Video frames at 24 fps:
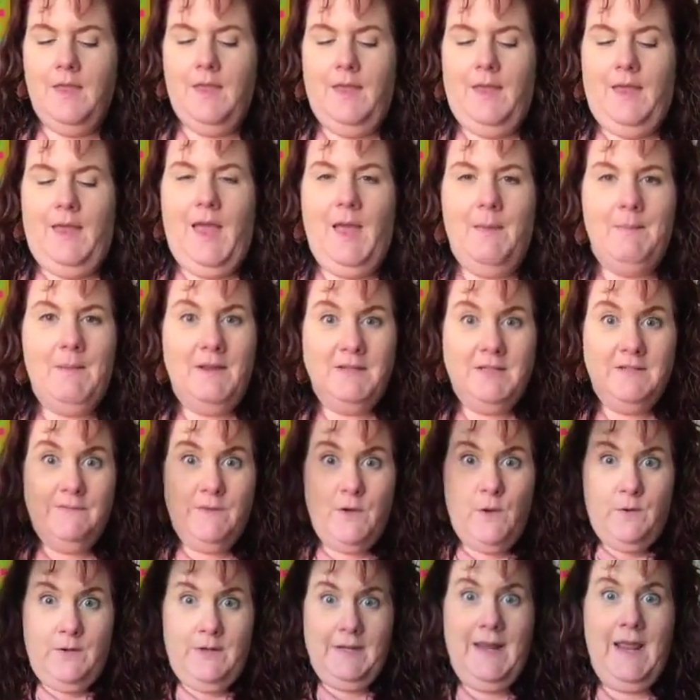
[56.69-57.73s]
have a
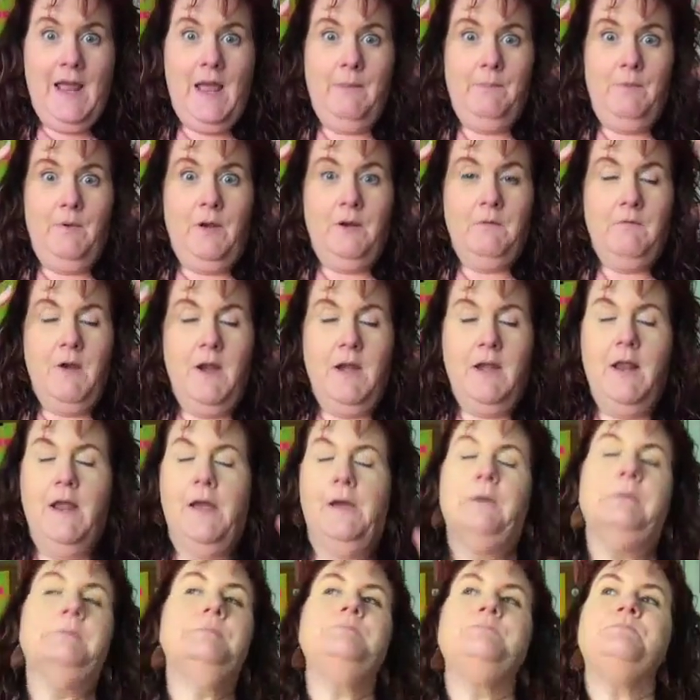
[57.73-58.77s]
devoted cap on right
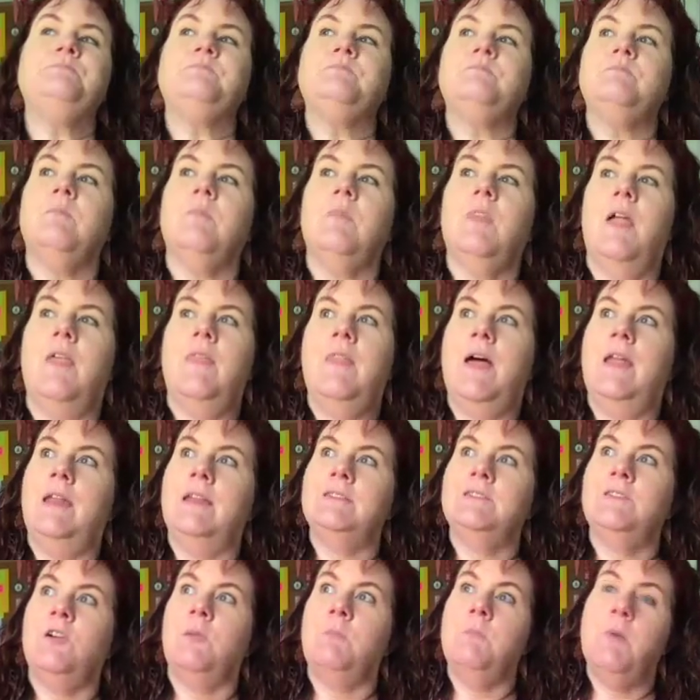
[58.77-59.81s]
now. And that
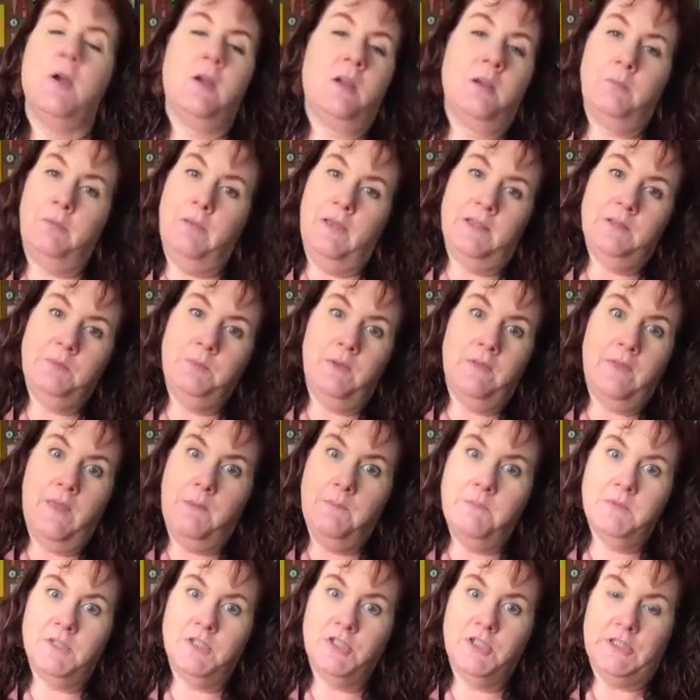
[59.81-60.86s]
is our marketplace with a
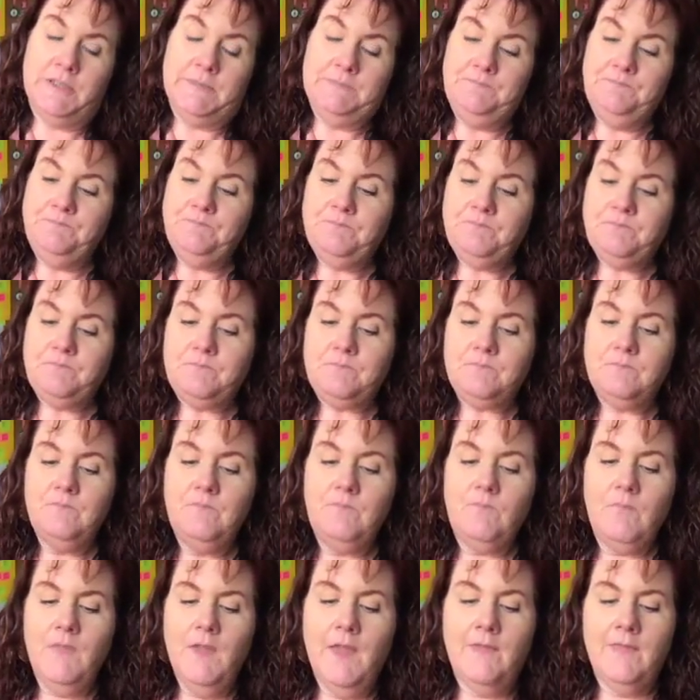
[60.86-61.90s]
mission.
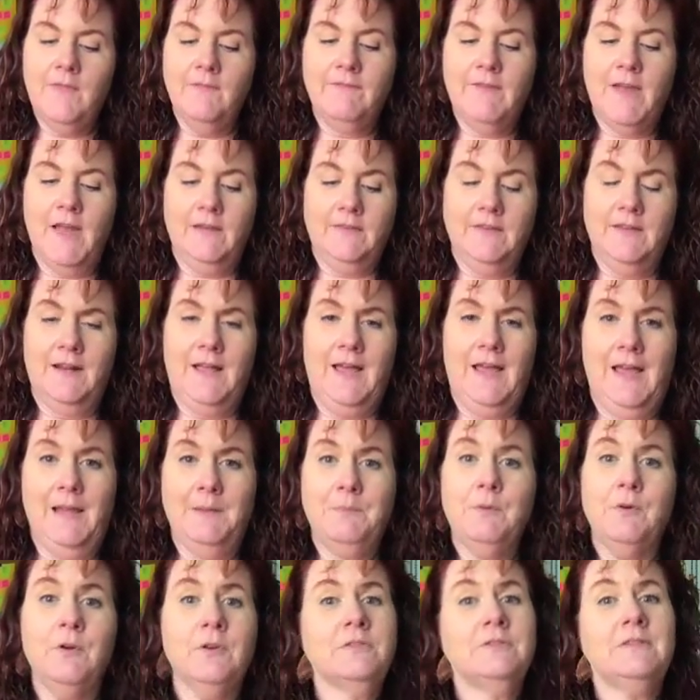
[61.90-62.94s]
And the fact that I
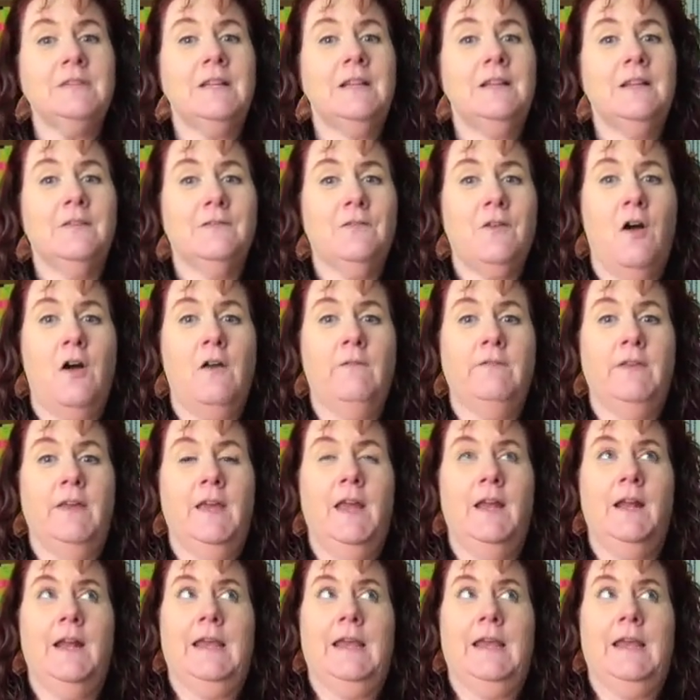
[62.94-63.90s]
personally love coffee and I